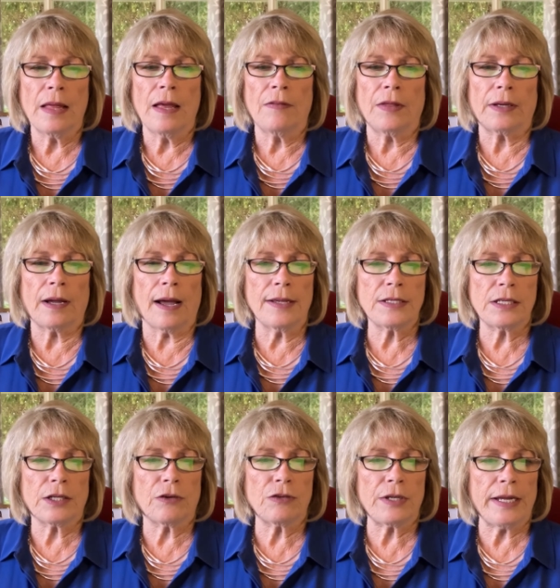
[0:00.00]
The
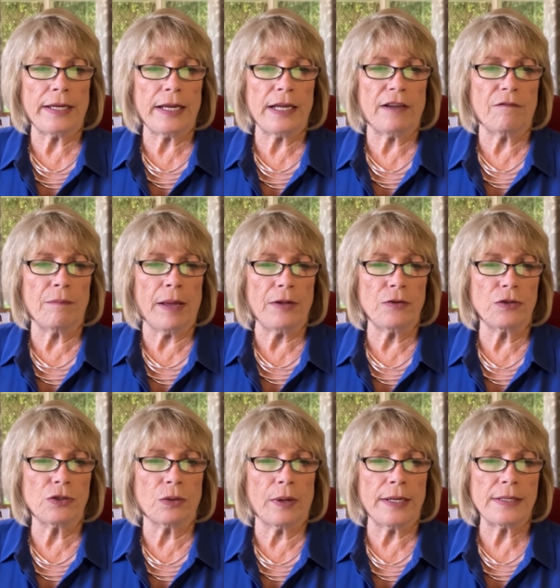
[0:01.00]
constant critiquing of menu
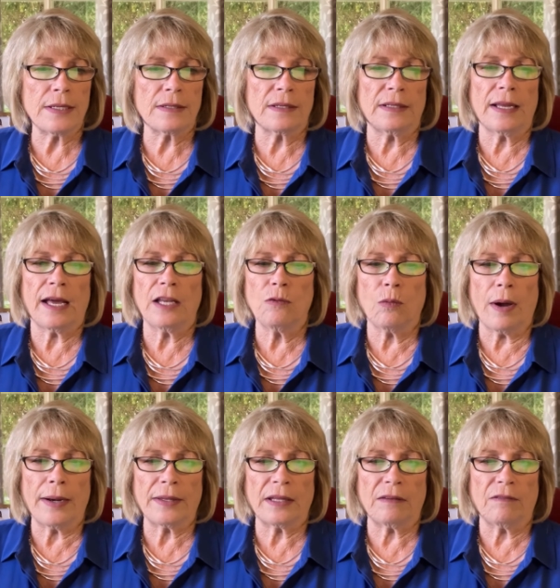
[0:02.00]
choices and
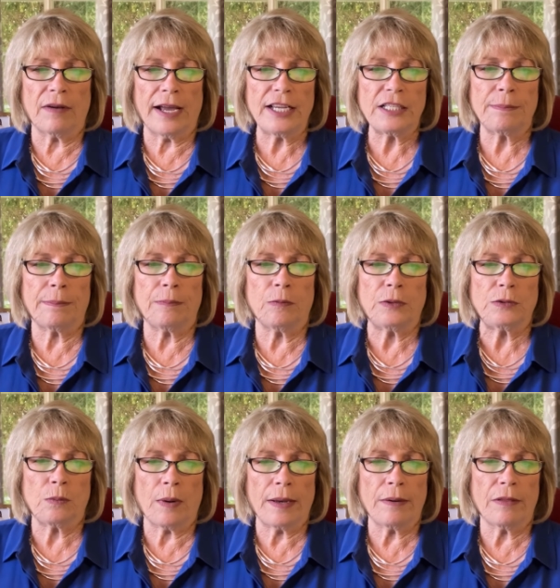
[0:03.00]
unwanted advice was
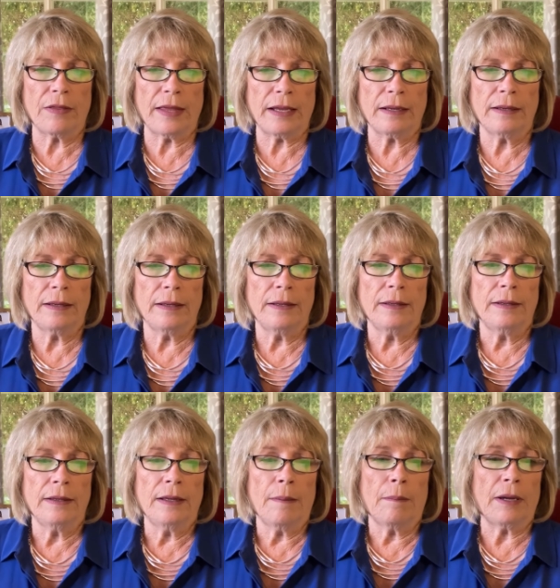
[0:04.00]
one thing,
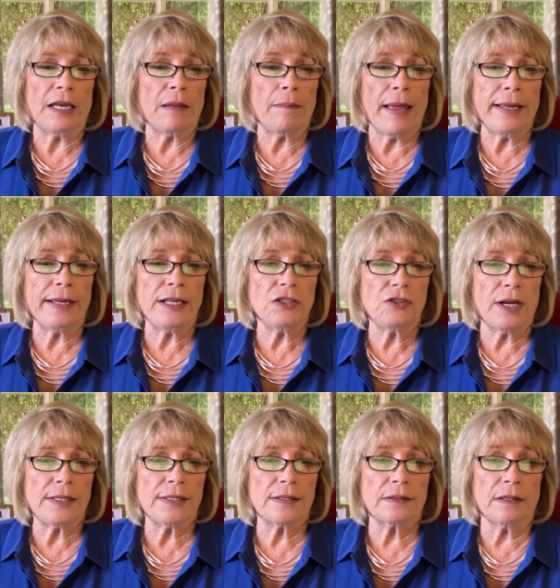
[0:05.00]
but in making Jess's